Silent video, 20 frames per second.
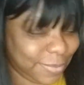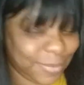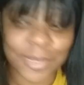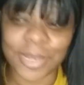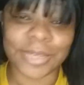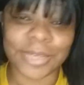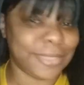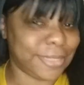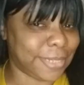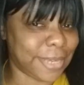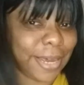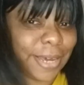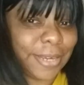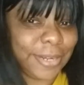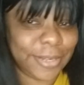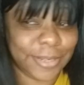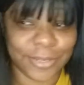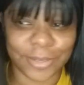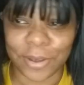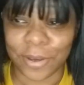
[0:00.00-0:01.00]

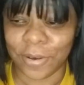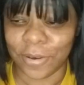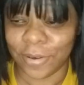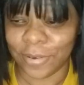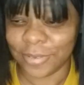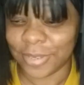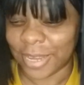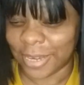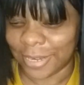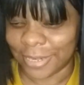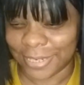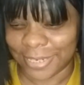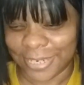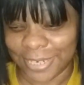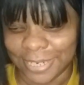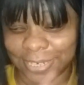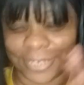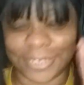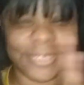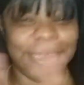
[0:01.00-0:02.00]
Excited, y'all. Like a
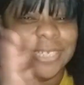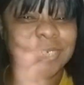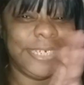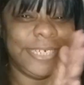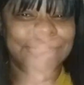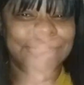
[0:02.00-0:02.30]
kid